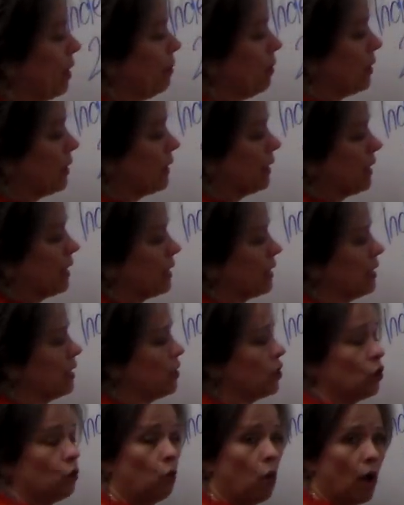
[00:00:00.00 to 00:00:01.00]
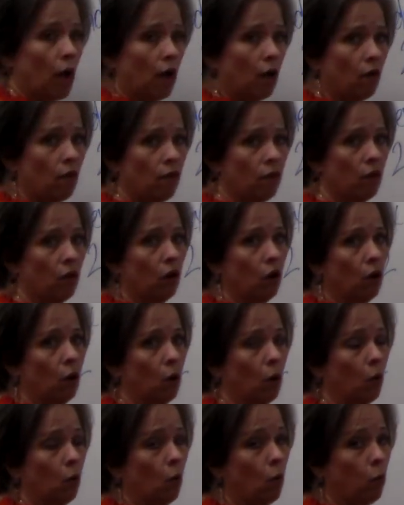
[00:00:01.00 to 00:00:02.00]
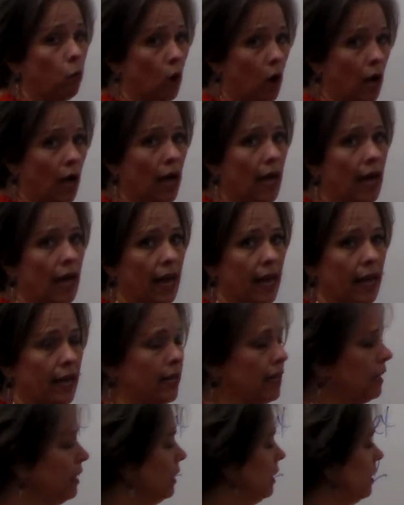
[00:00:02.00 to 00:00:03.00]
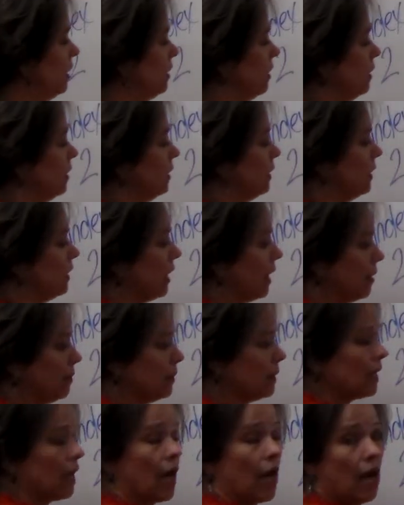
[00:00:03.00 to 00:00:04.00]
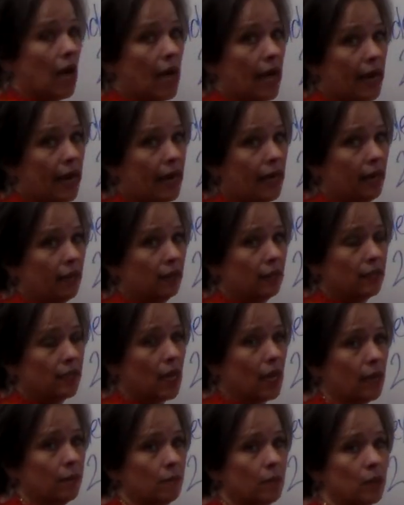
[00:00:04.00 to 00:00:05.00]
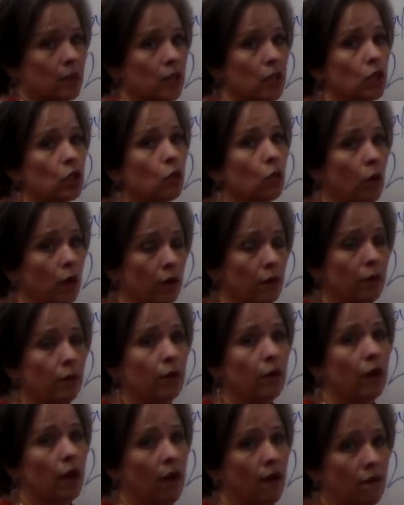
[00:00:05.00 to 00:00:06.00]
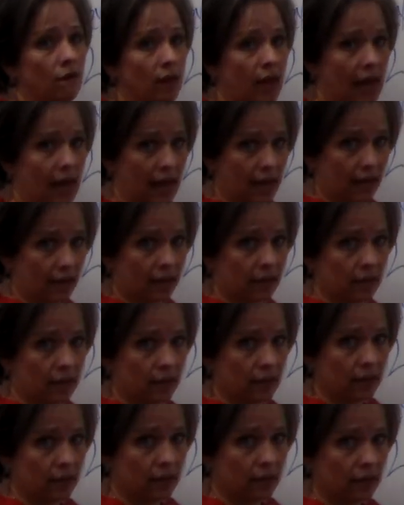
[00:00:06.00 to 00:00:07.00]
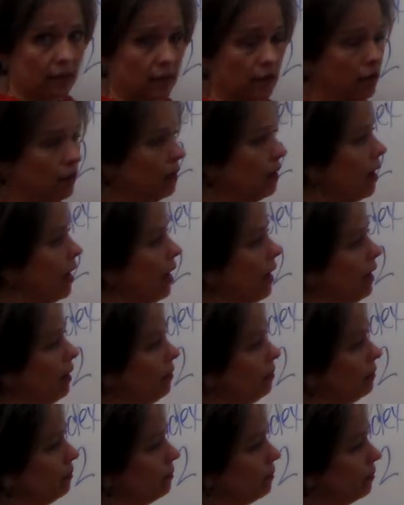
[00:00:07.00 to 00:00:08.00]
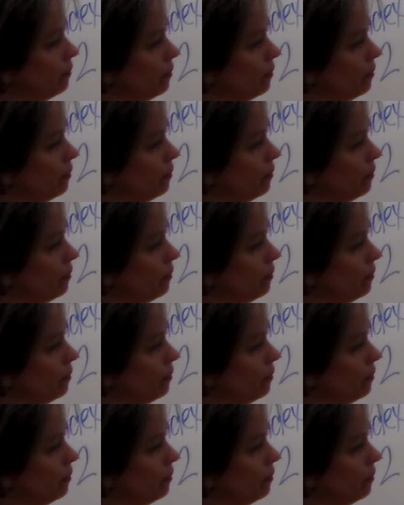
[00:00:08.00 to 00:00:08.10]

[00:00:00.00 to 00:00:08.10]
number 6 is 12y times I times the square root of x. Okay?